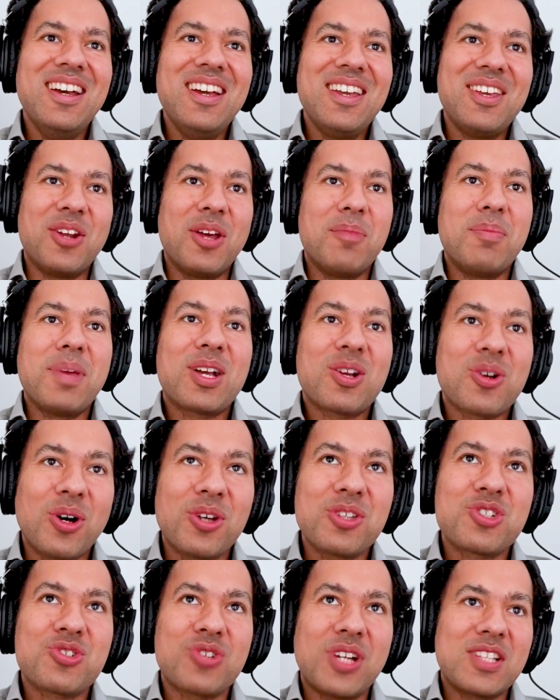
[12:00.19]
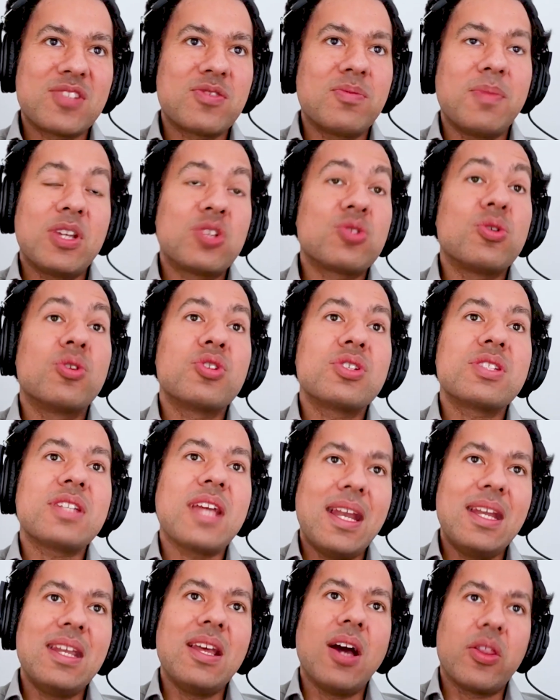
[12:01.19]
big cost transformation or just
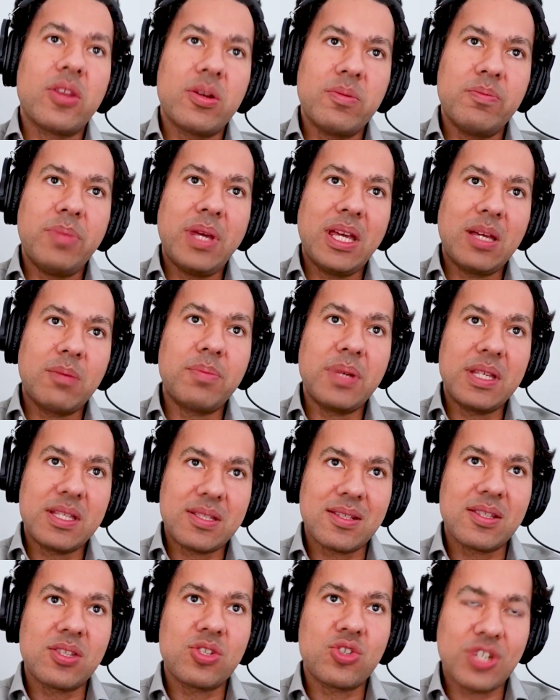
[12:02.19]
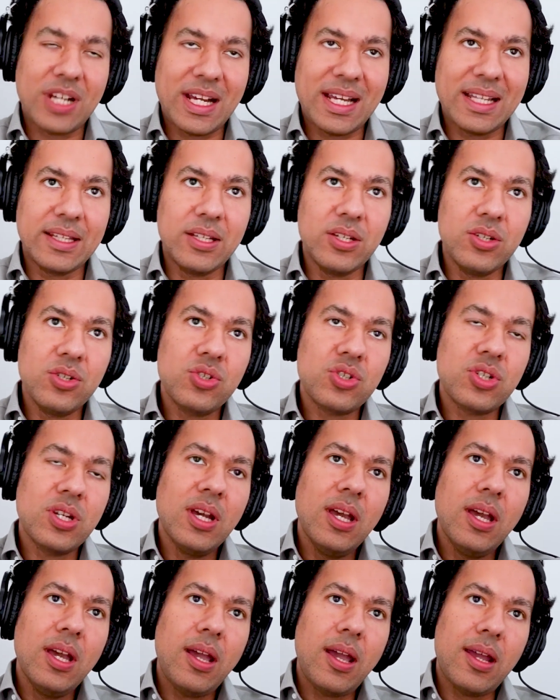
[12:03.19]
any other big business challenge.
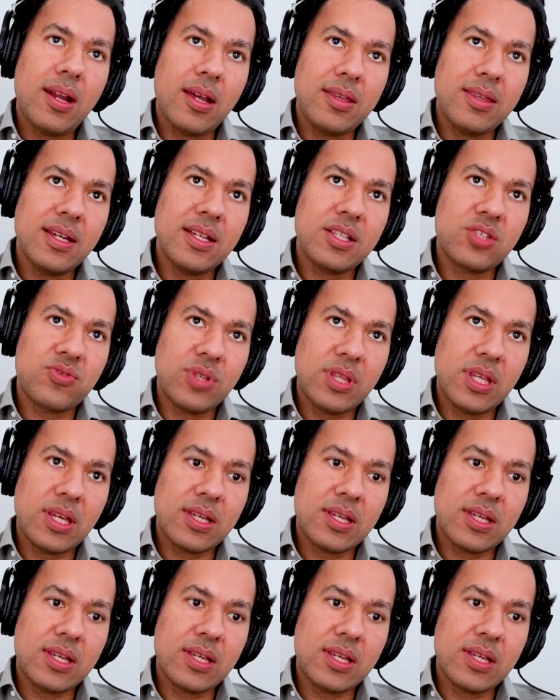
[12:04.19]
And I think it's really